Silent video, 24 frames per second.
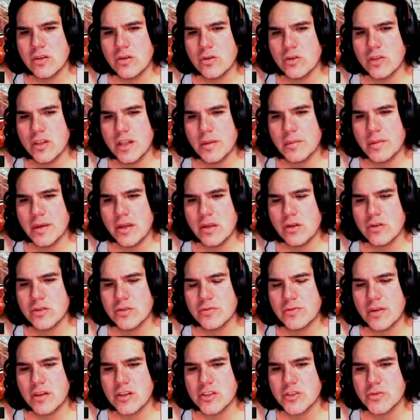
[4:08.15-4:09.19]
could you let me use
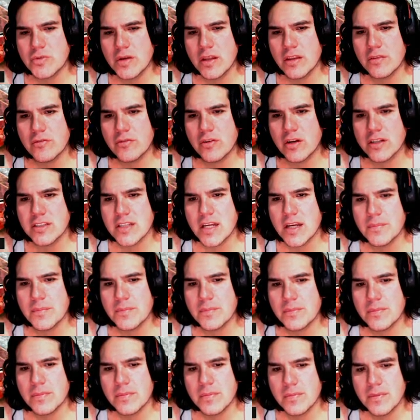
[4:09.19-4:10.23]
your strength for a time?
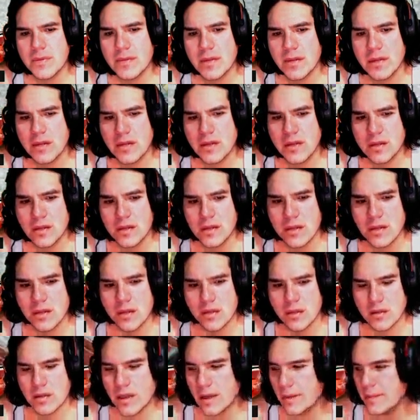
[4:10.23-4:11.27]

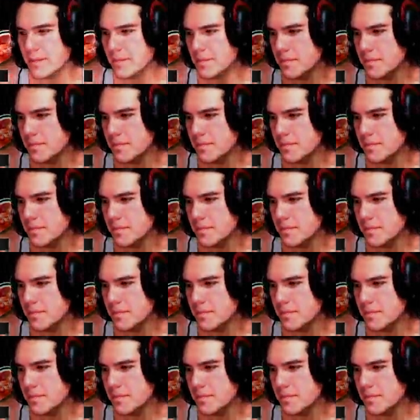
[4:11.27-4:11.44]
Okay.